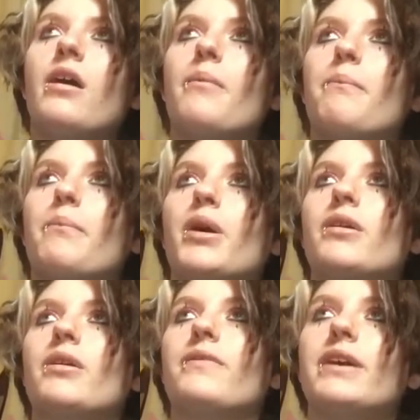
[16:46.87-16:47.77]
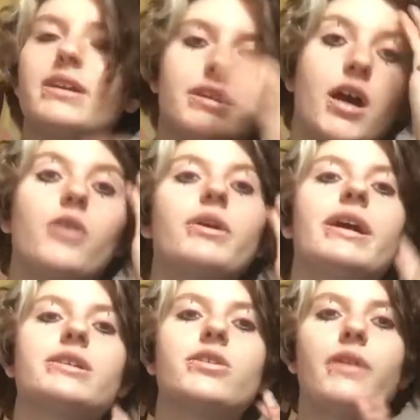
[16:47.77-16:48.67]
perfect. Okay,
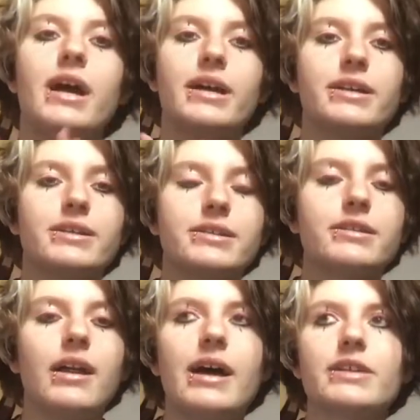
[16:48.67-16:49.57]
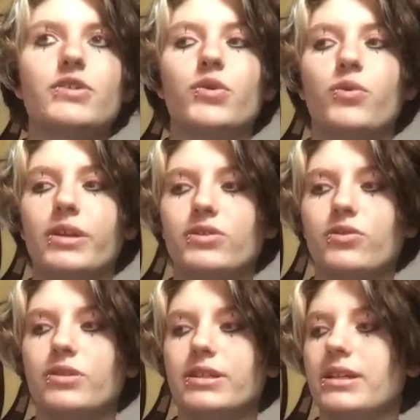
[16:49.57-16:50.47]
so that is class
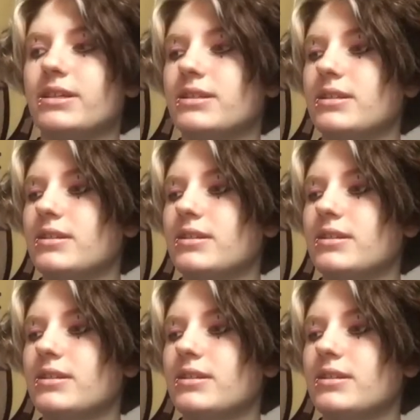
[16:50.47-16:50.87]
resources,